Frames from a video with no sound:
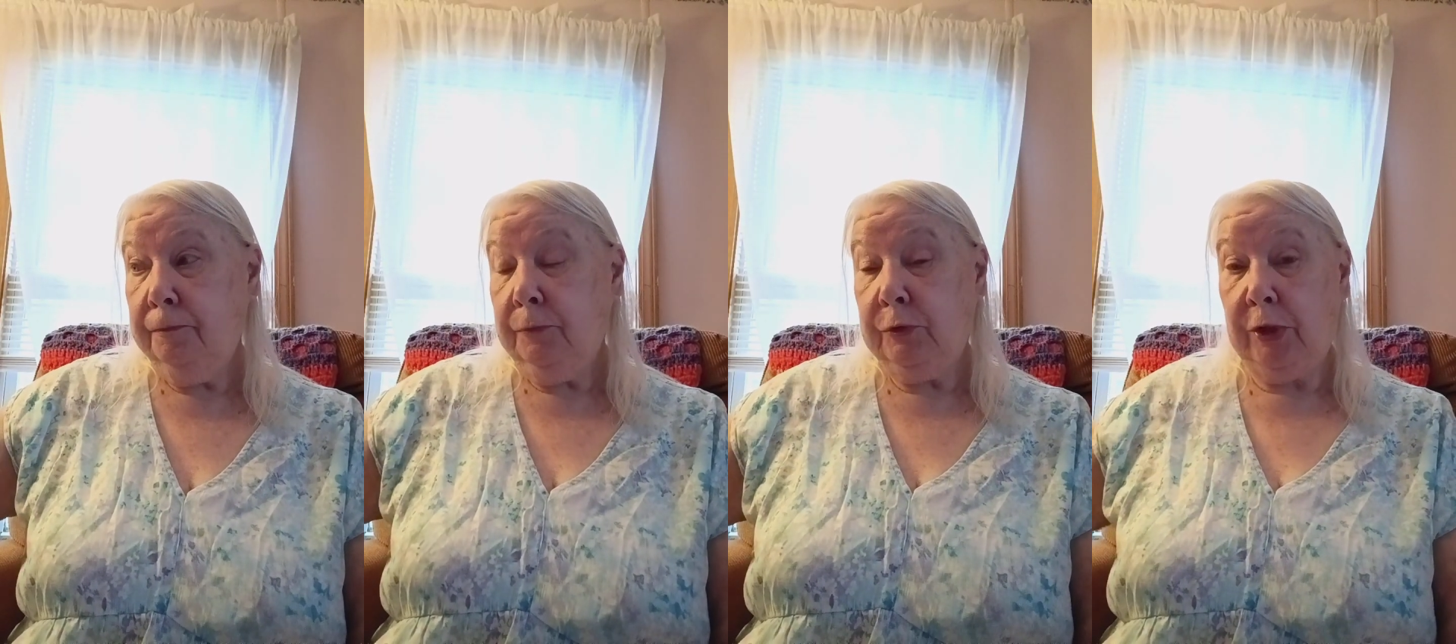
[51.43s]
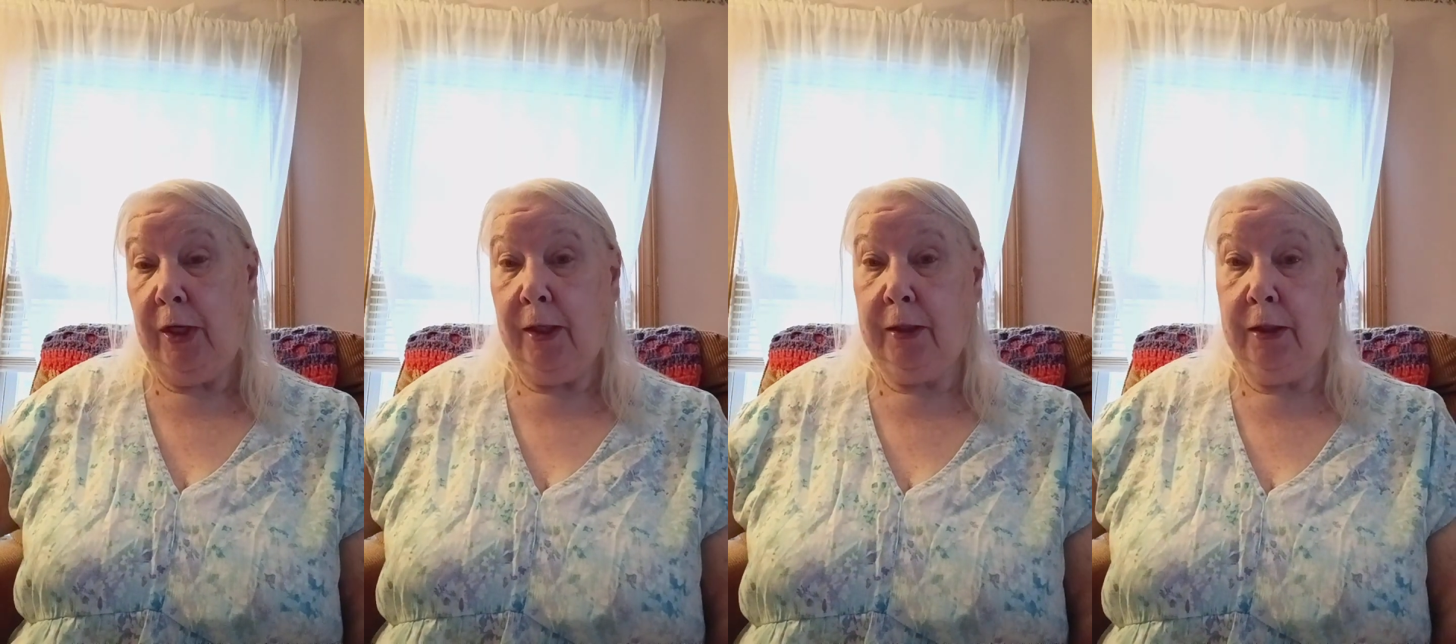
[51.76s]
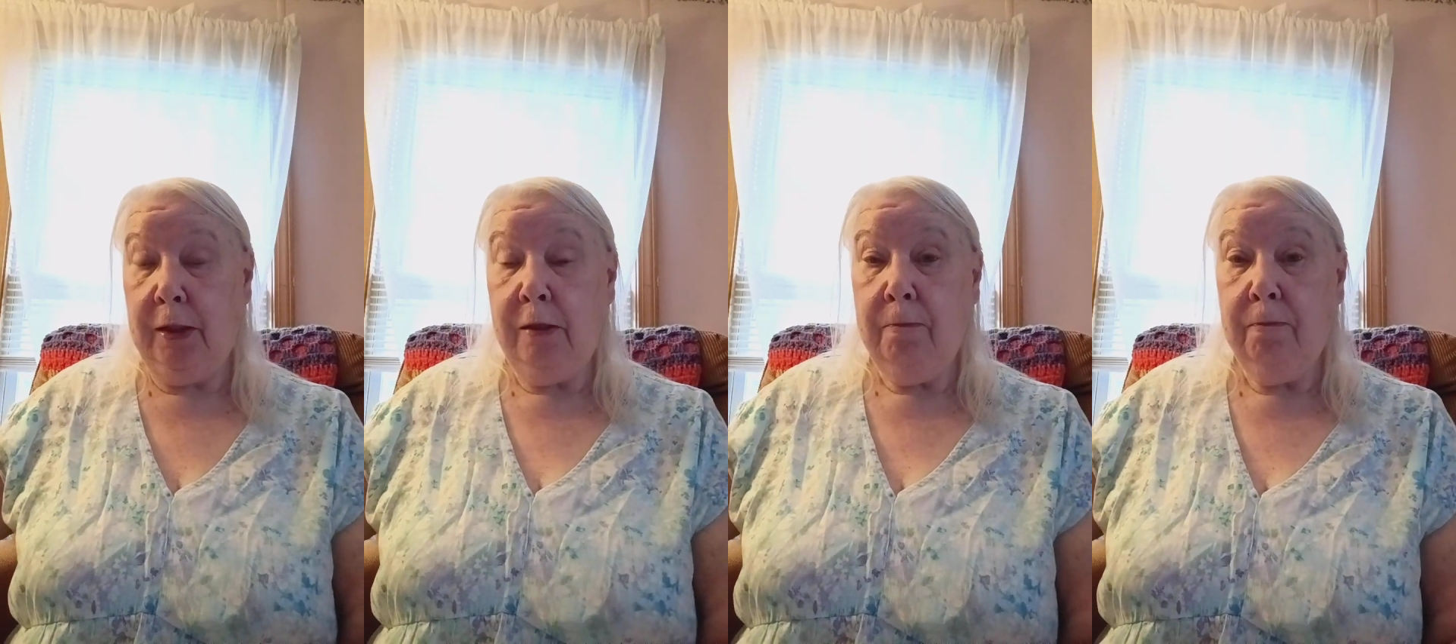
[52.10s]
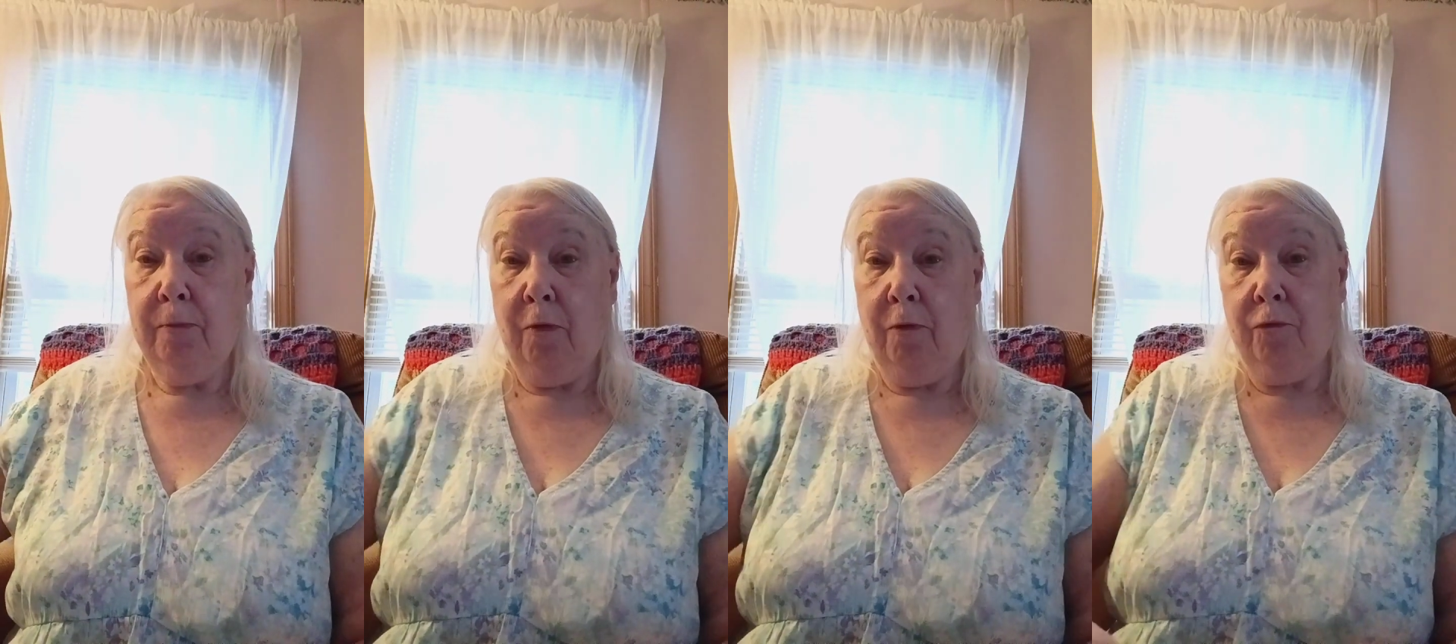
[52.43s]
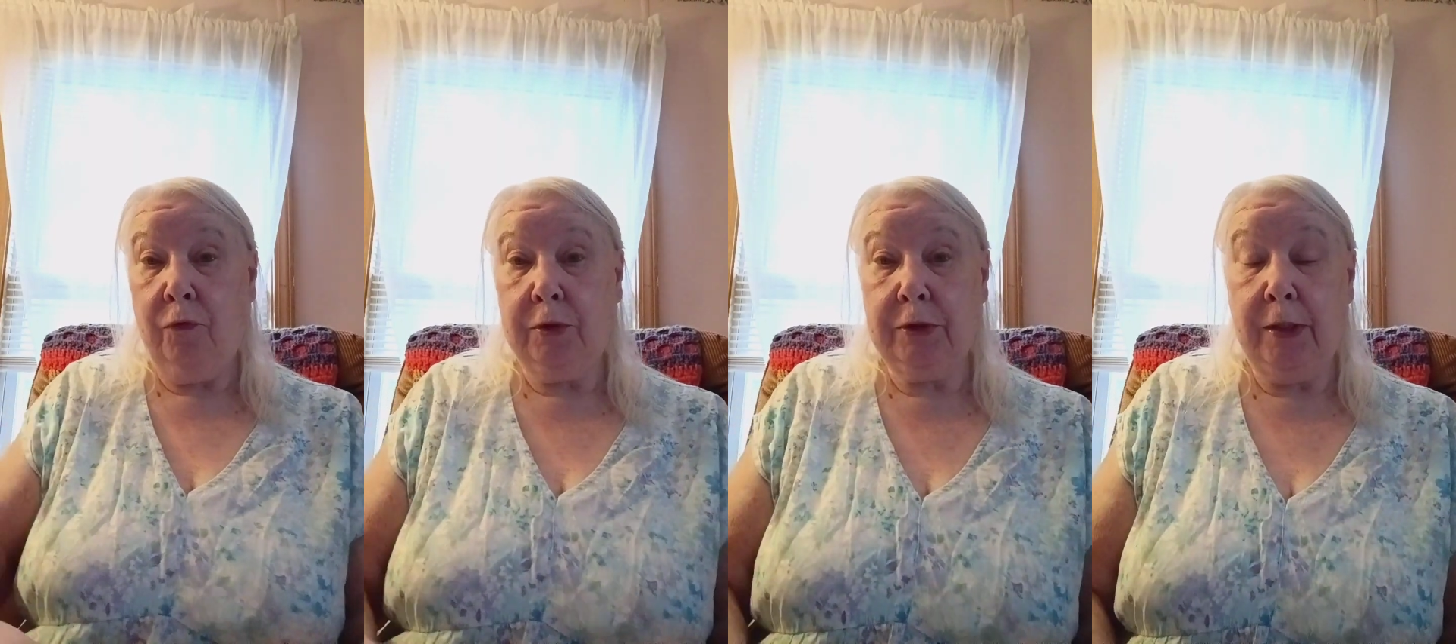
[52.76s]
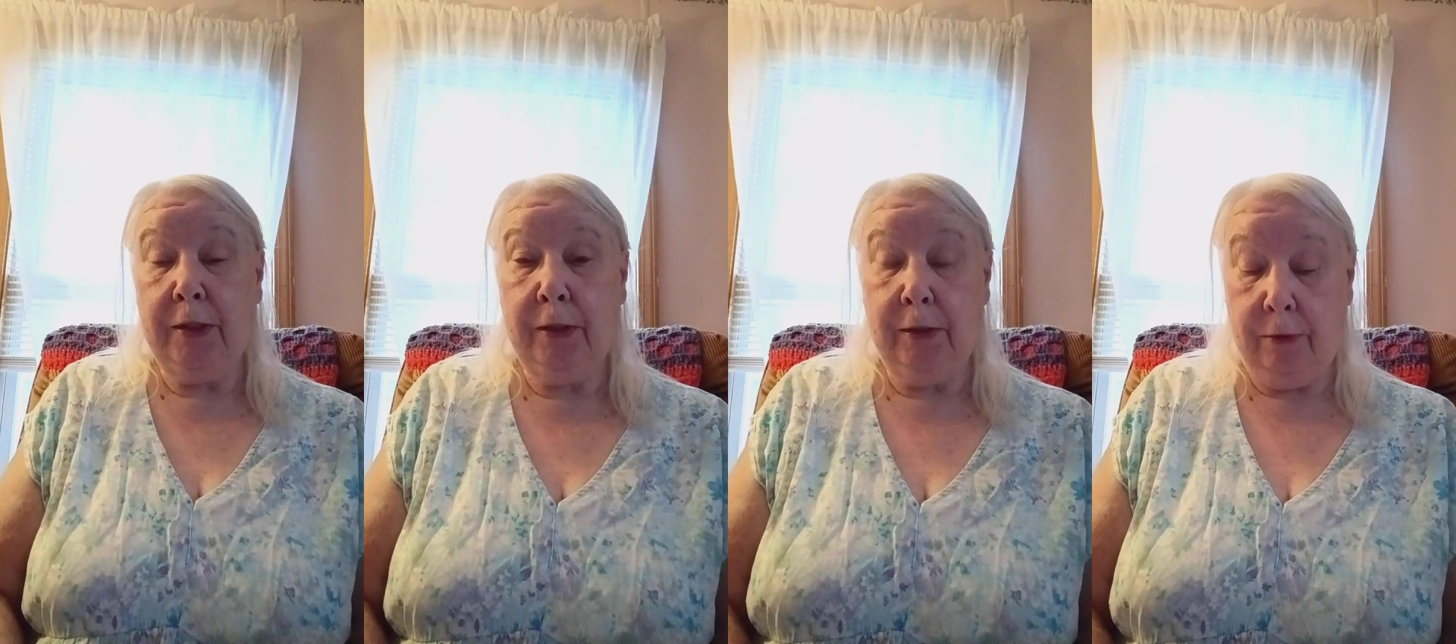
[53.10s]
Jackie over at
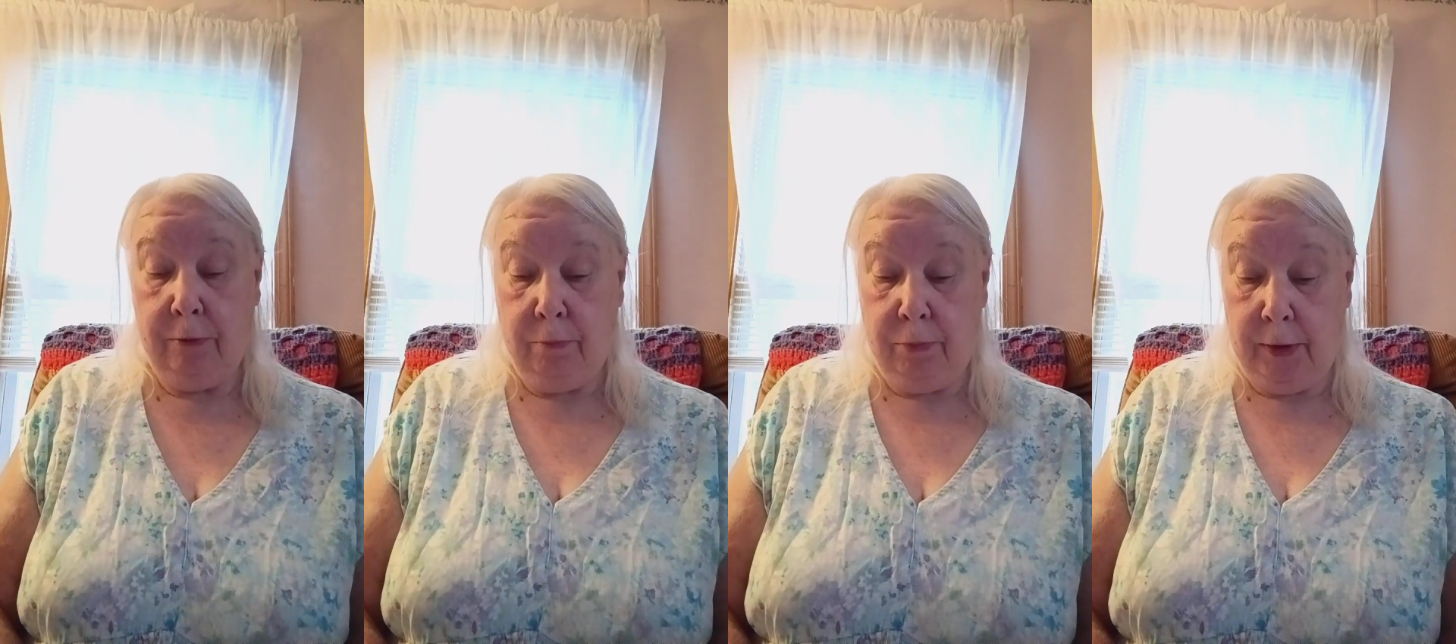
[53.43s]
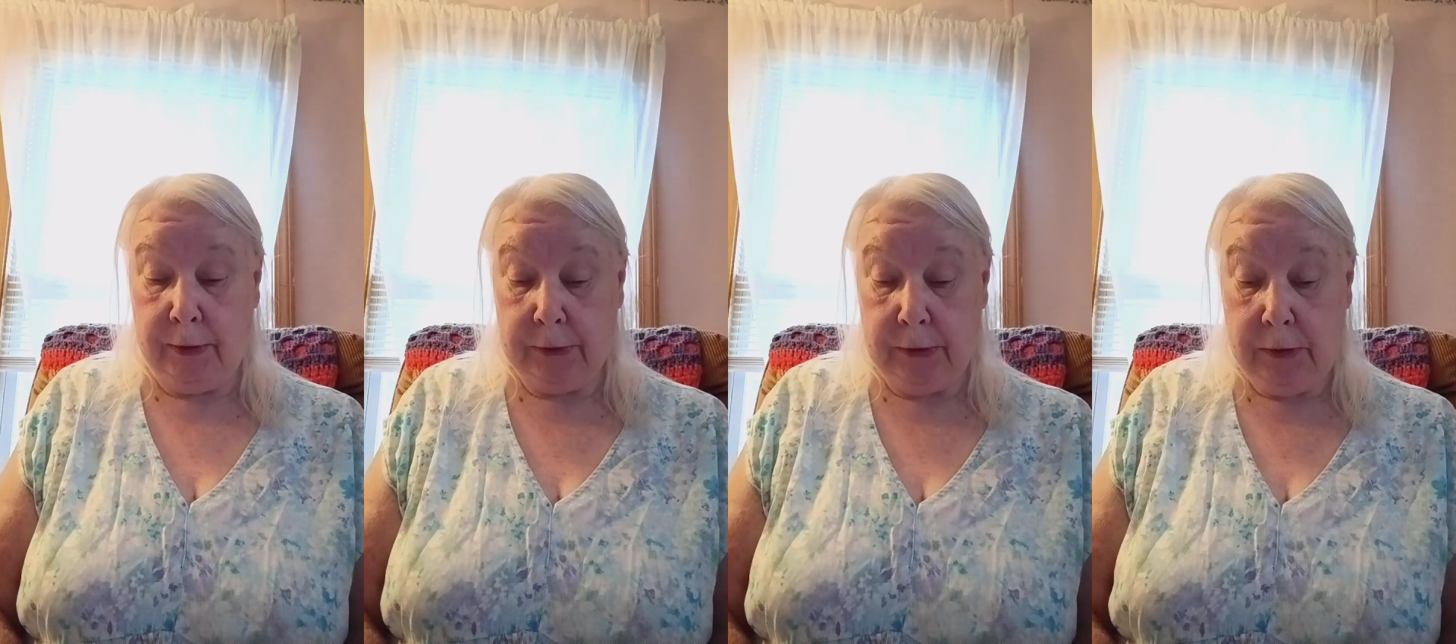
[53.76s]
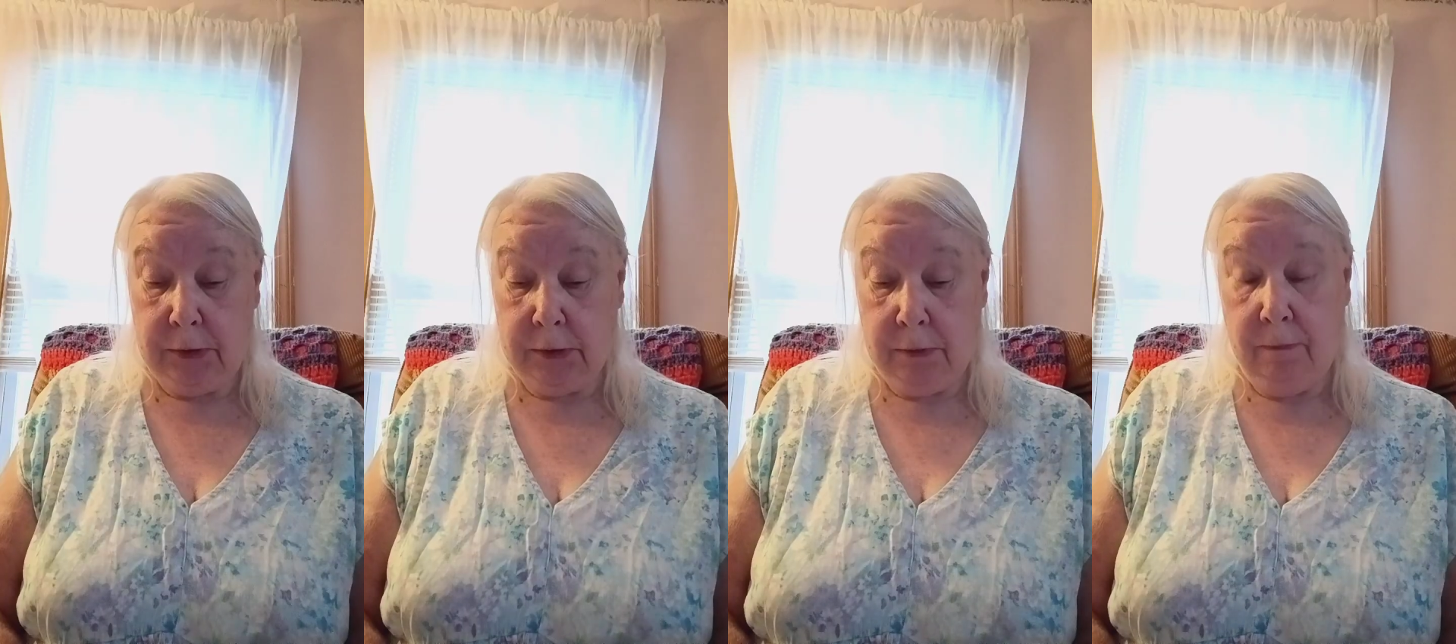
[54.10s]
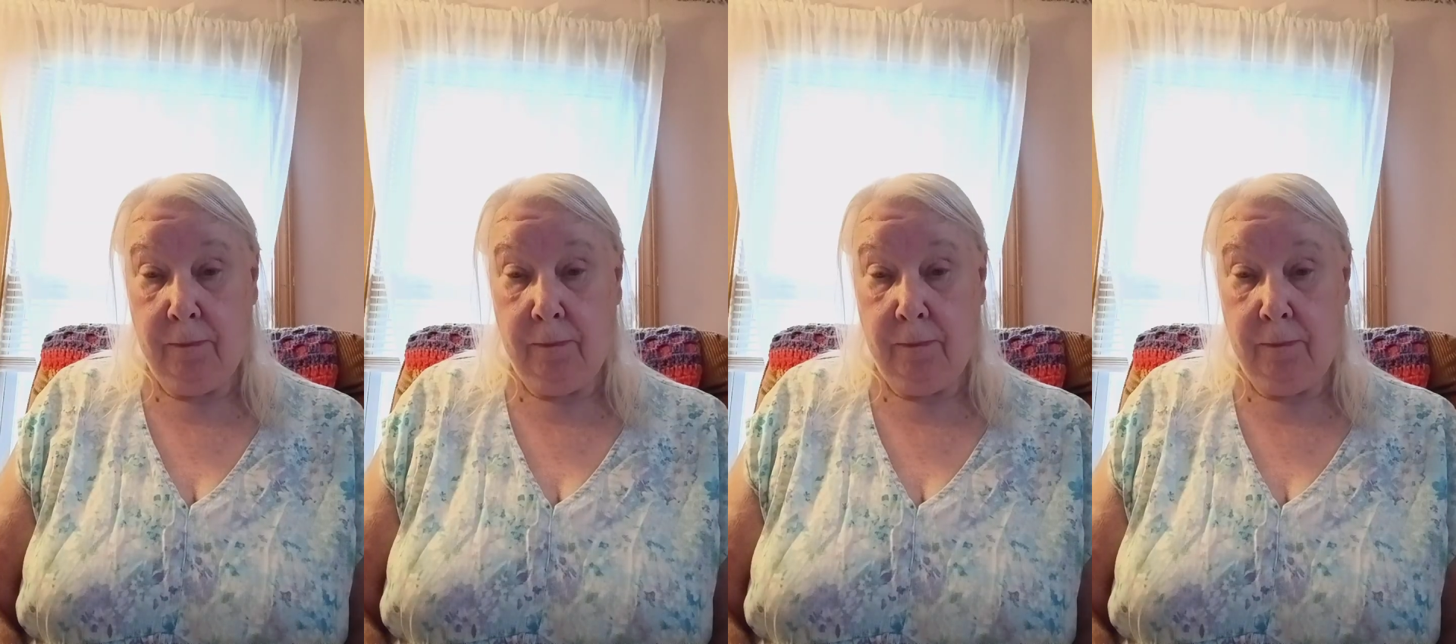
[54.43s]
Tiny Little Blessings